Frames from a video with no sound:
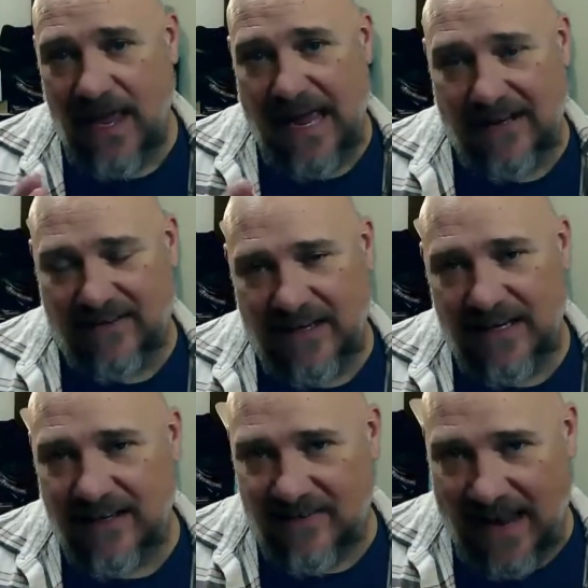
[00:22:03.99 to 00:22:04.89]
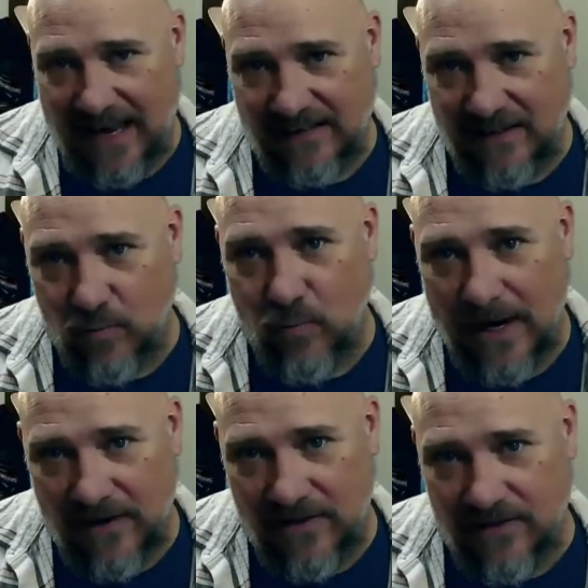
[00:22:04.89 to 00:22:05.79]
and see exactly
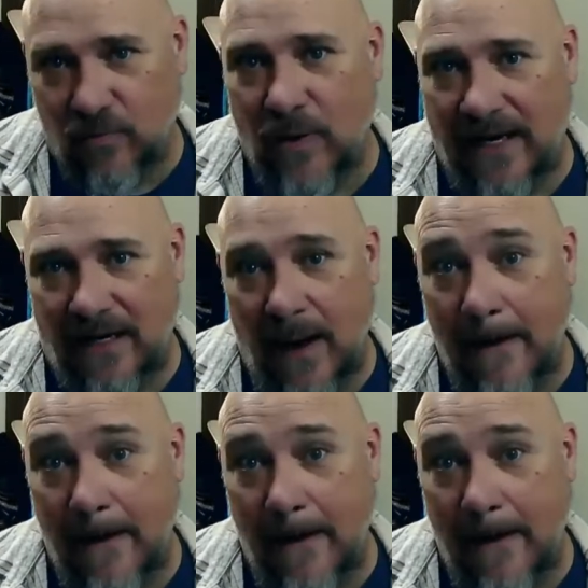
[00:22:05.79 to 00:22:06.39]
where this went